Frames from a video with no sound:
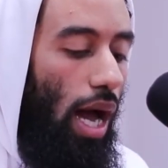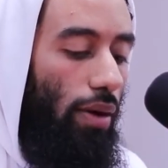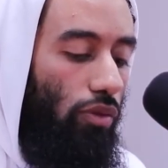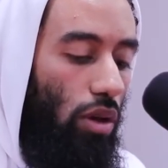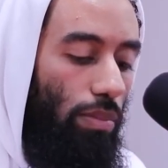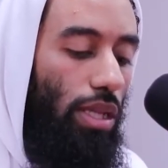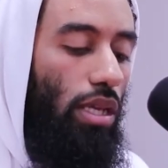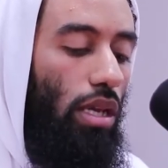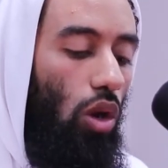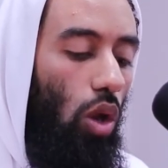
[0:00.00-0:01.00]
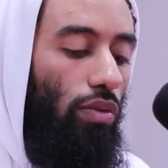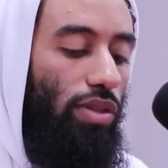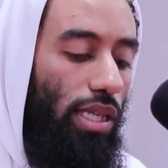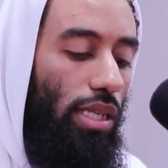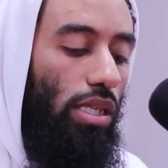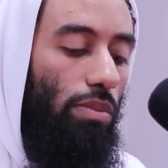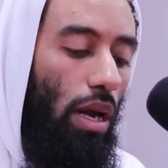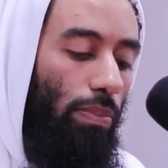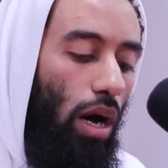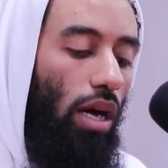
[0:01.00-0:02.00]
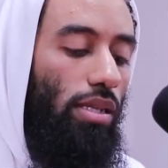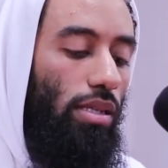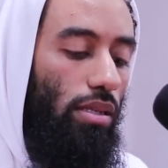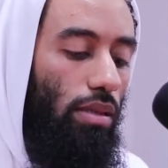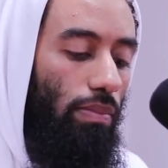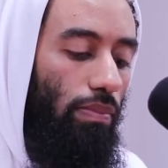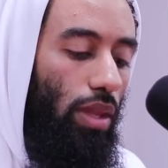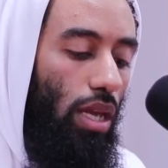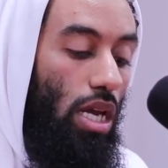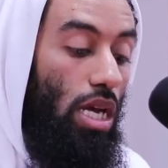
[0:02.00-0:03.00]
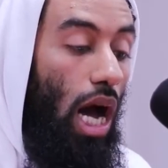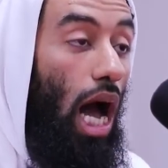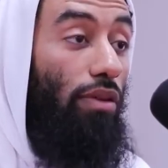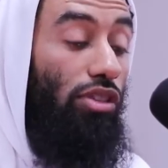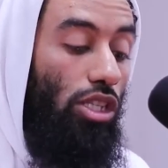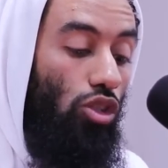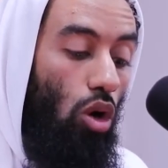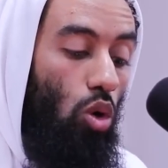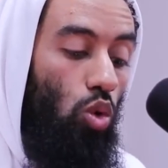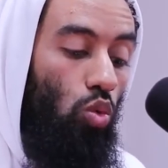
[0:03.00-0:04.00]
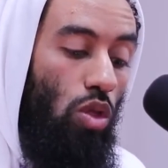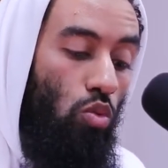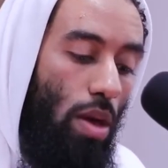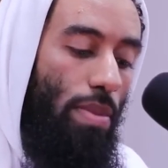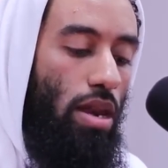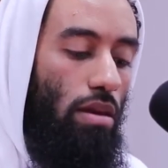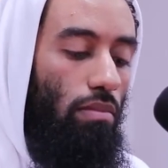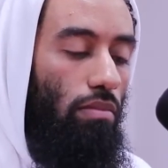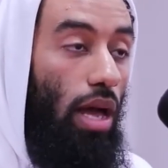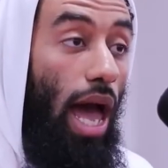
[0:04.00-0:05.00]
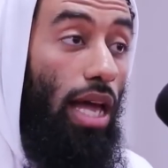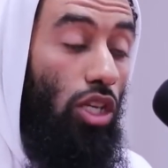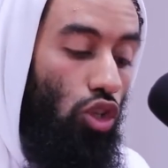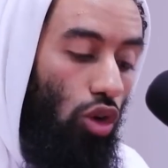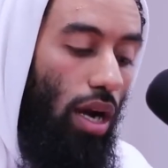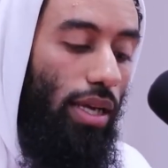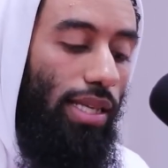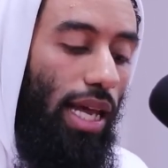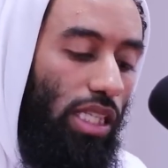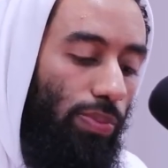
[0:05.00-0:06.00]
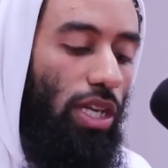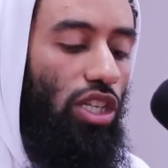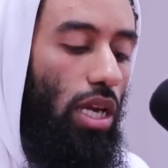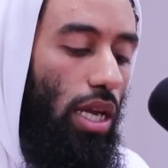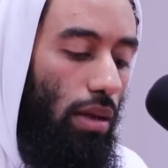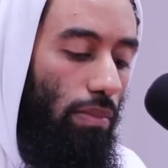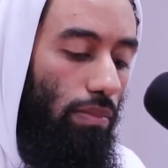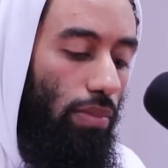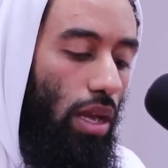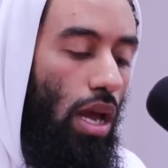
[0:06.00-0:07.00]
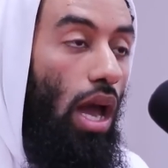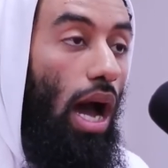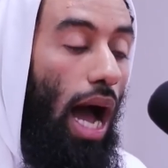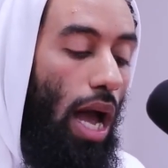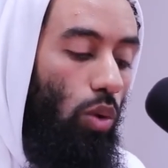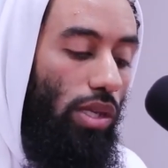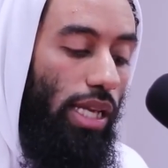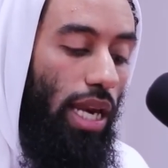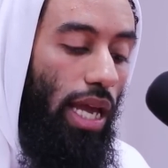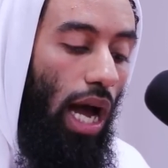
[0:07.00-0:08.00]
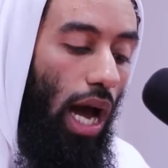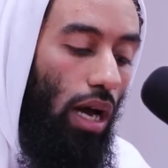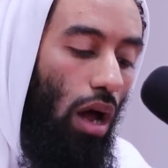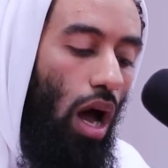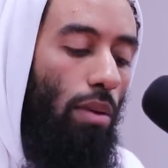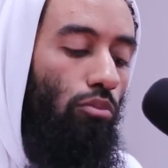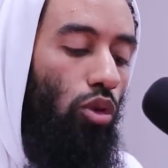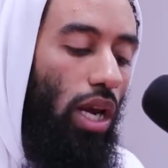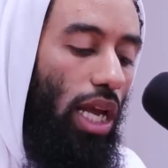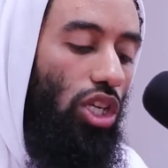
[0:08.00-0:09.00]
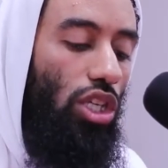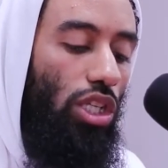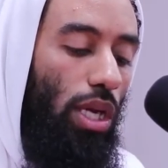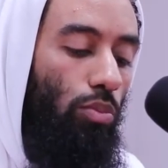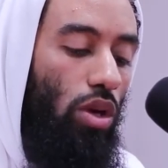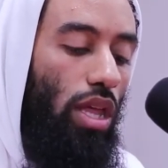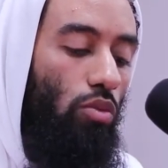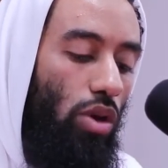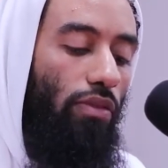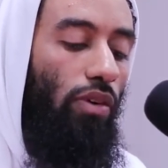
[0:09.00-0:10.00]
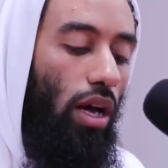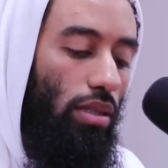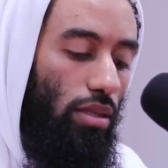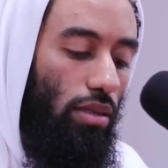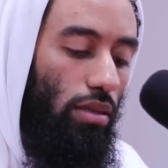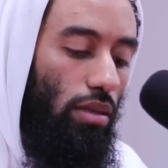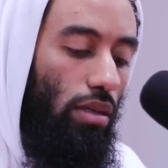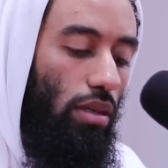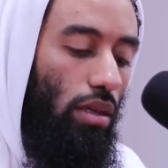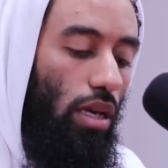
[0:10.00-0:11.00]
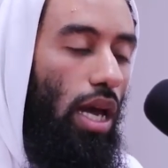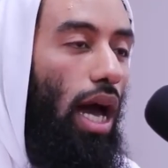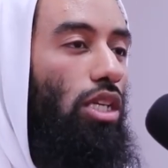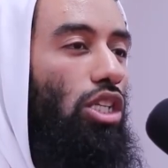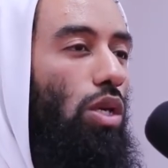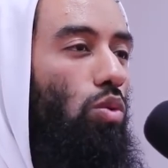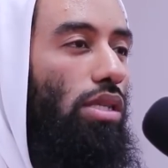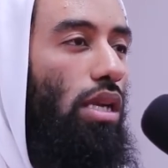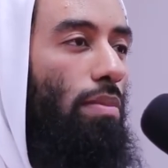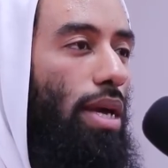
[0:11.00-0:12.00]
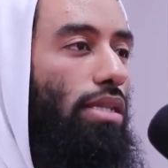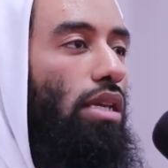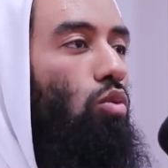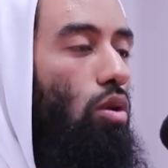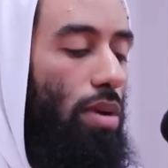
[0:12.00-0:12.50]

I've committed a lot of sins in my past. I've struggled with women and drugs especially. I was in a haram relationship with a revert and she was an amazing